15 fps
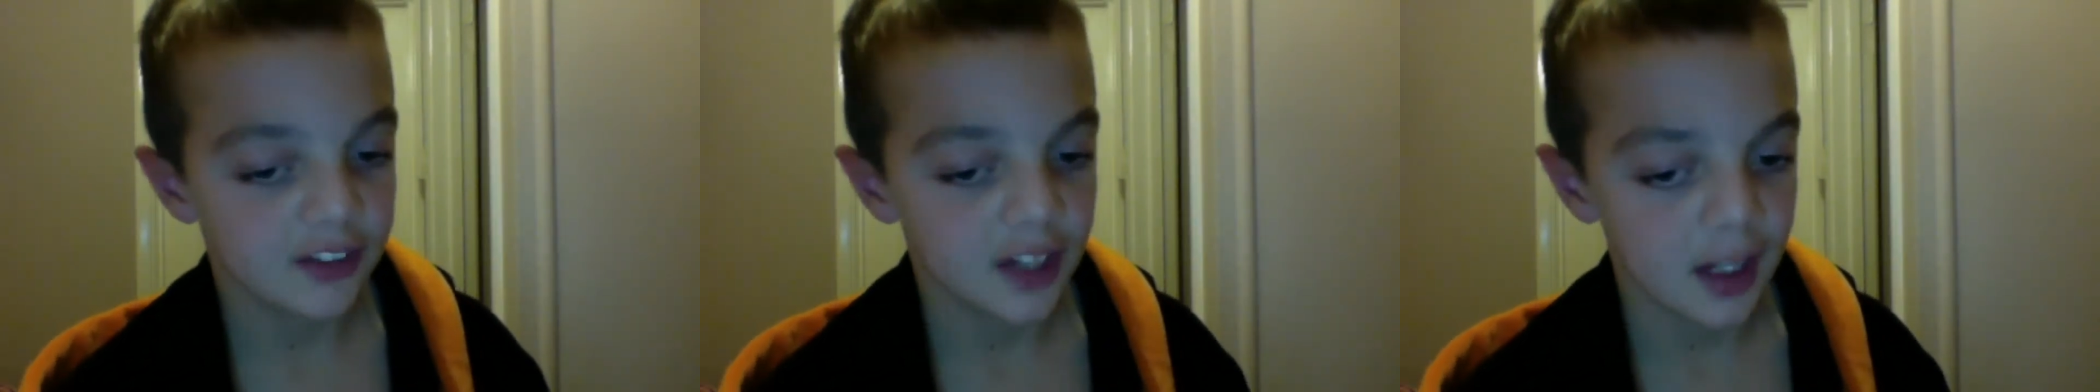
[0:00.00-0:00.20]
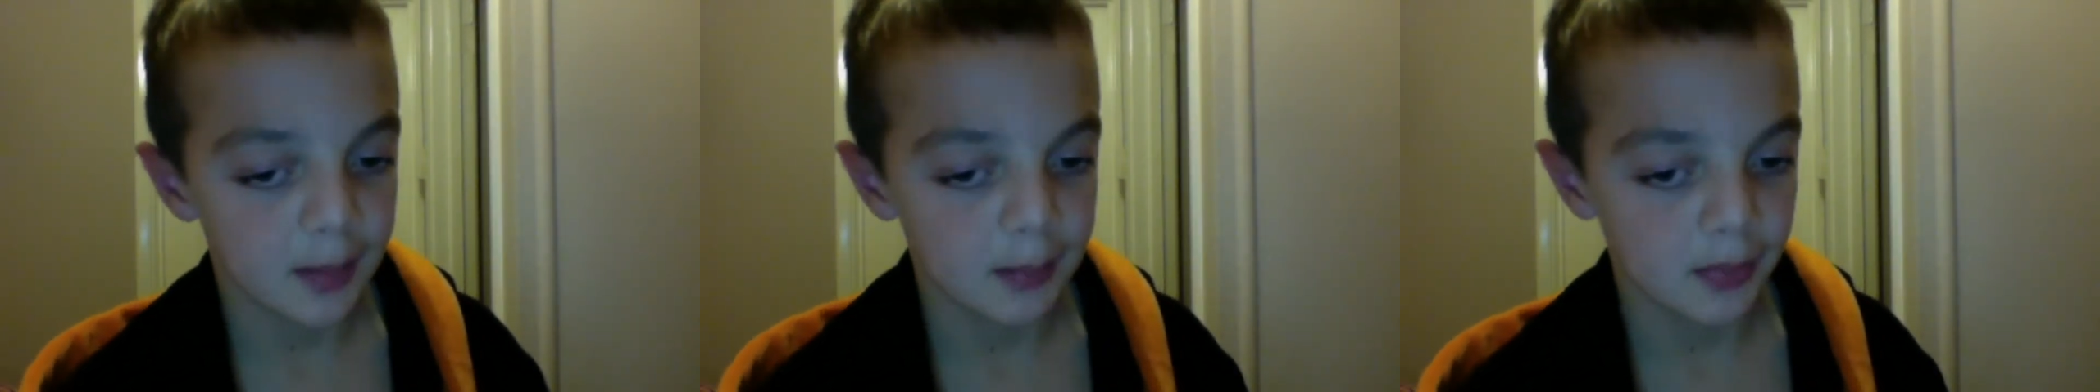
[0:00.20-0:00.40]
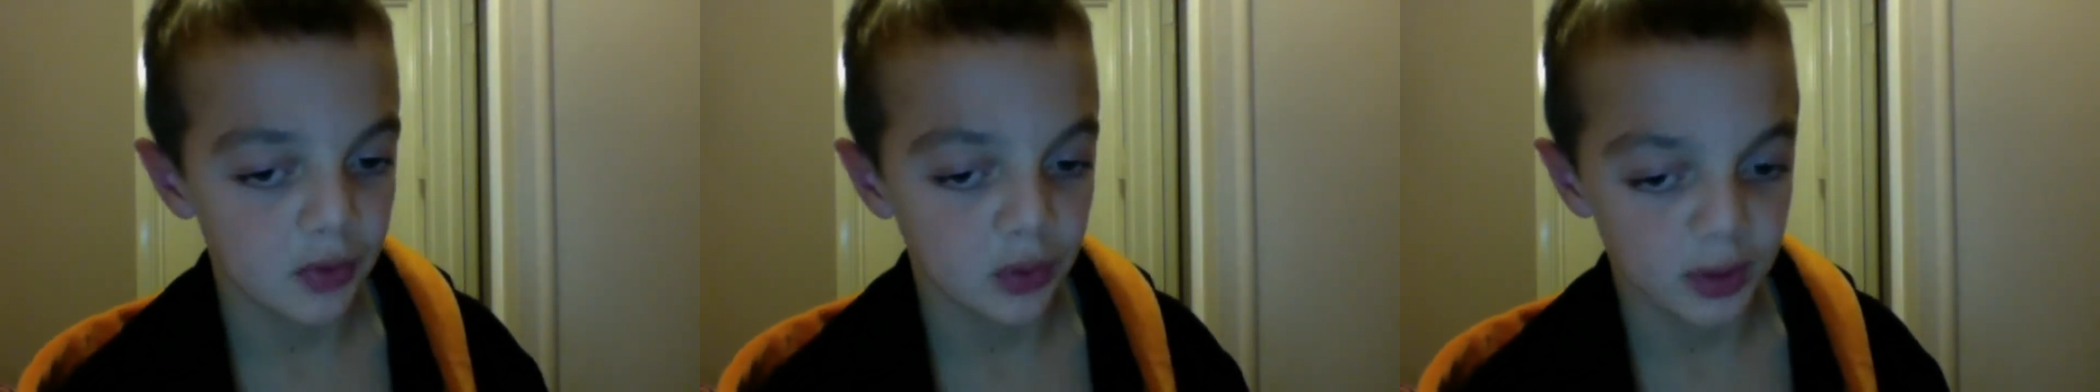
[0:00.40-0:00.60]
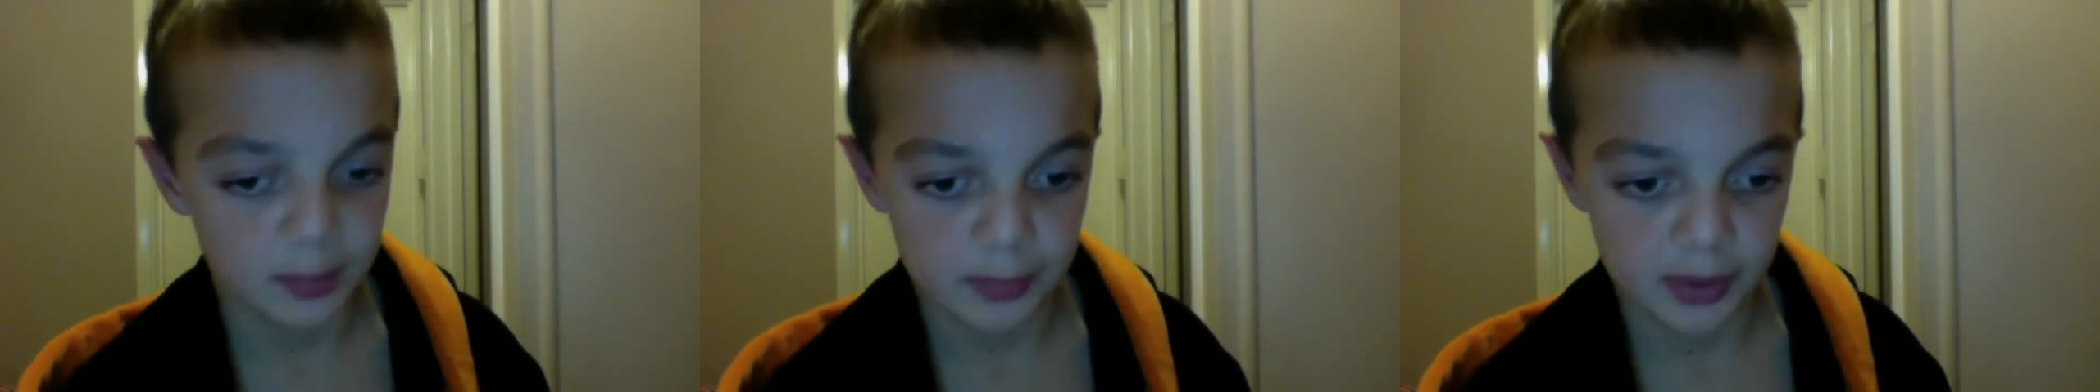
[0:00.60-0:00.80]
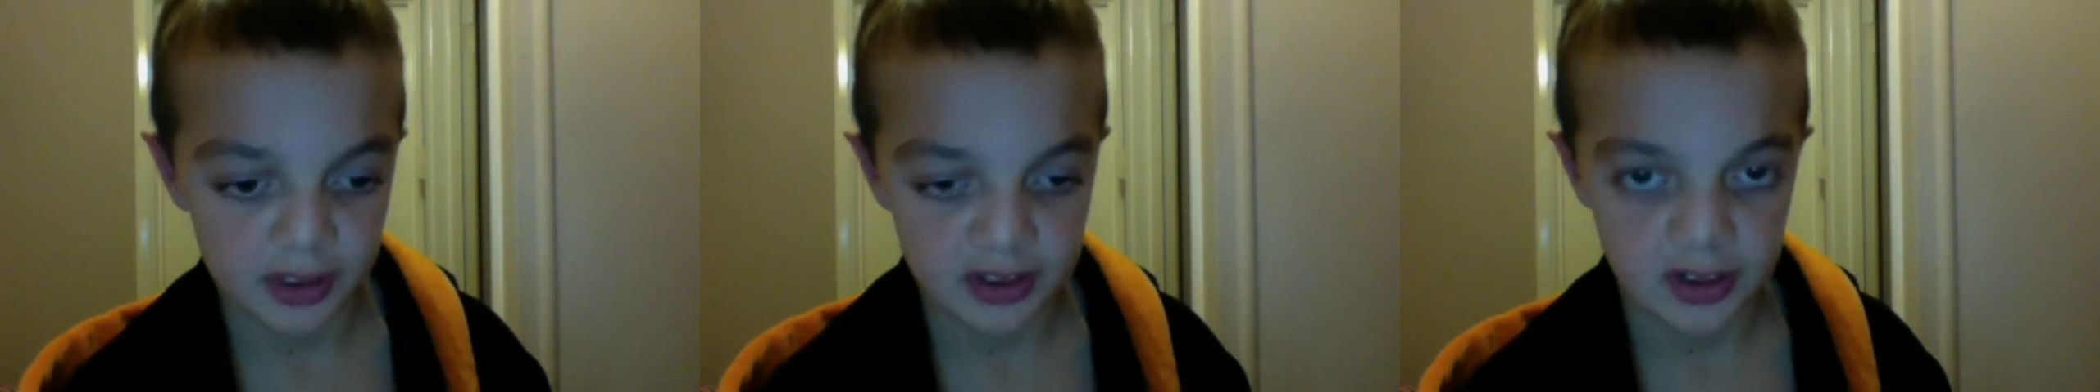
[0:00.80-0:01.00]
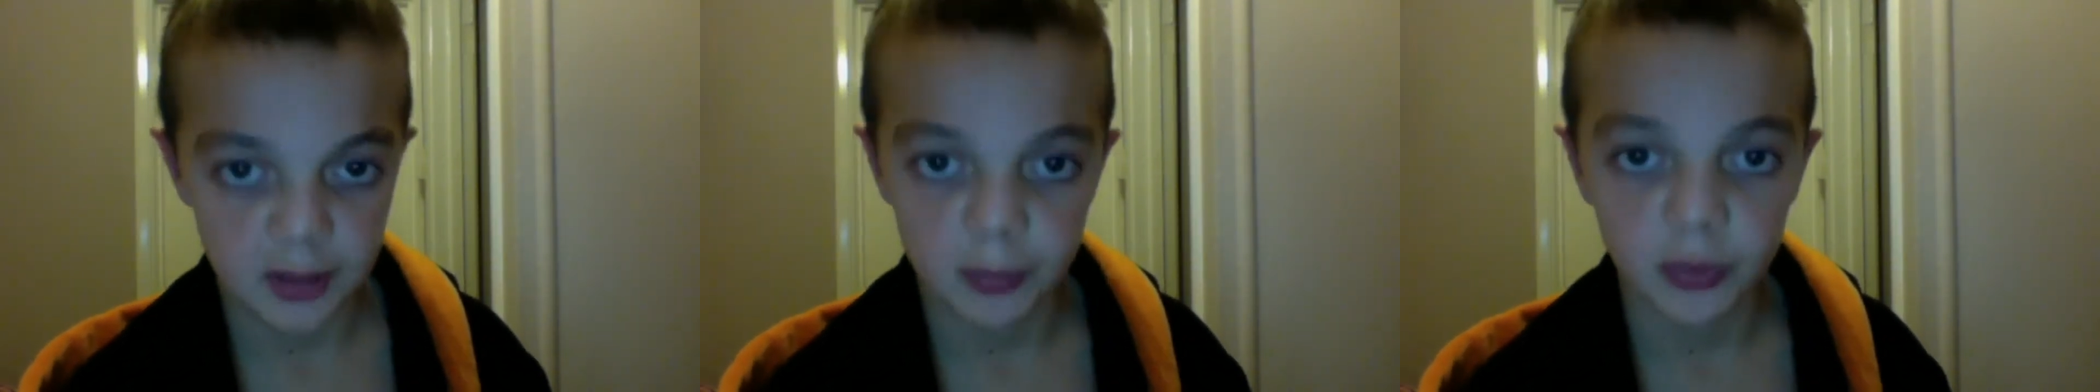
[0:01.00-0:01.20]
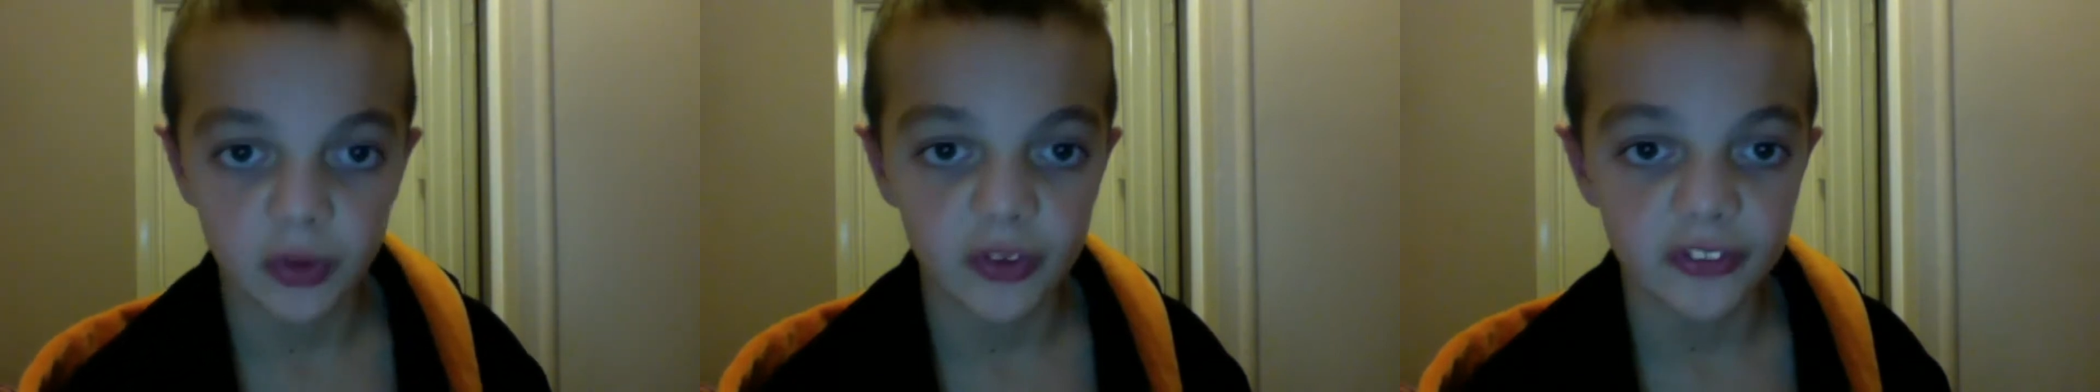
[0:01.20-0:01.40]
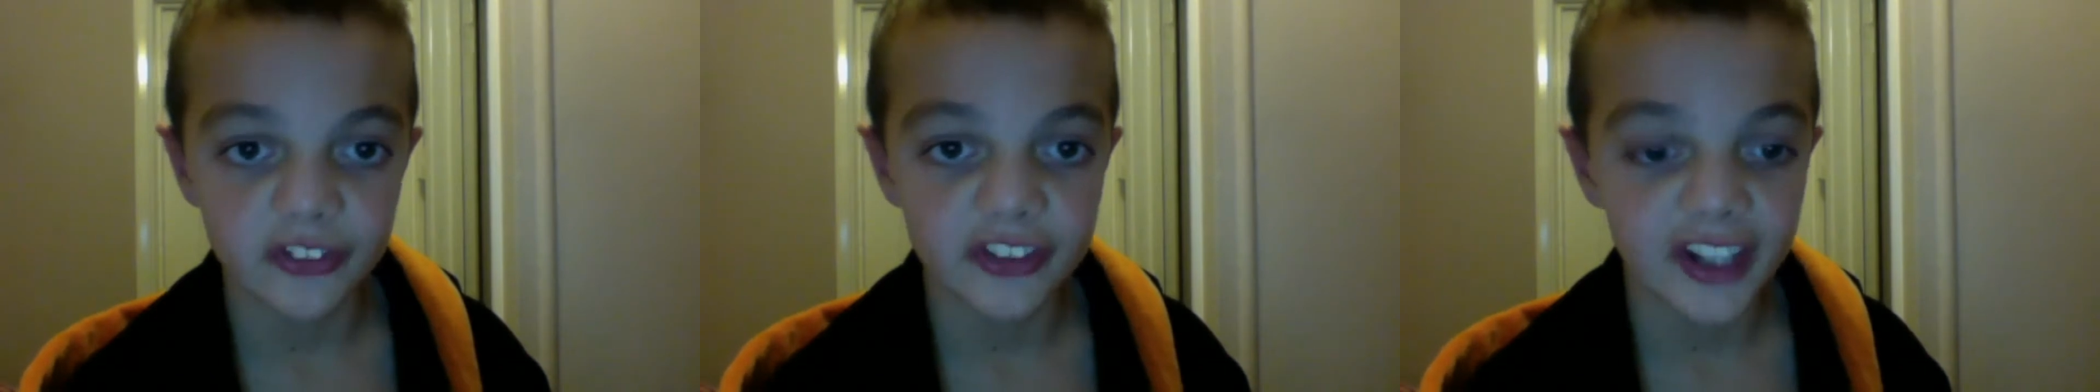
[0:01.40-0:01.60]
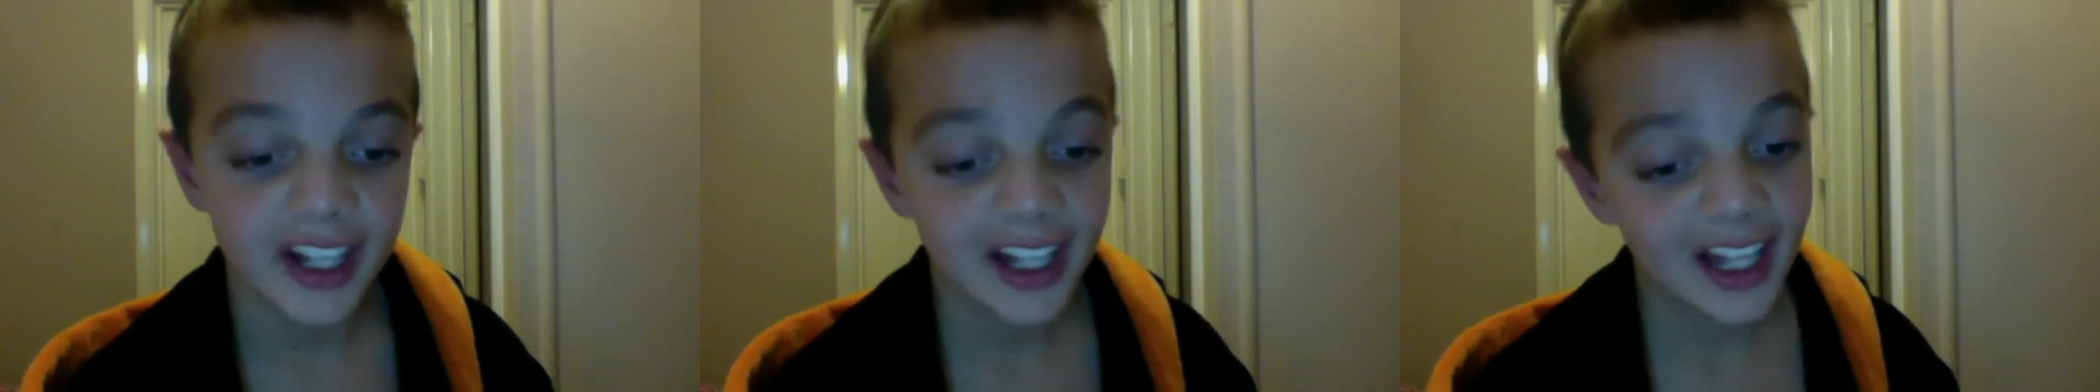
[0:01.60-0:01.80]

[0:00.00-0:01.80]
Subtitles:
game between Burton and Wolves.